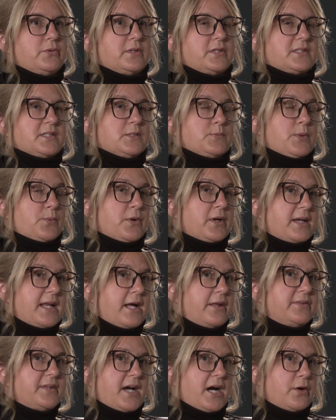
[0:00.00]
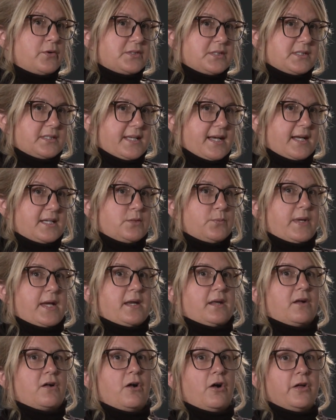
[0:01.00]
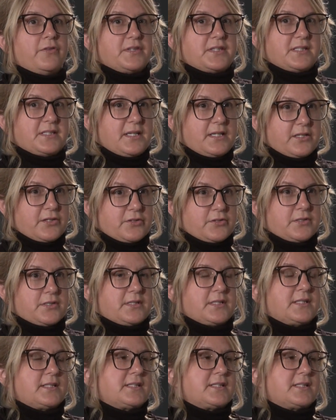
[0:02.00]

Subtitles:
since we weren't allowed in the houses yet, we had to call the seniors,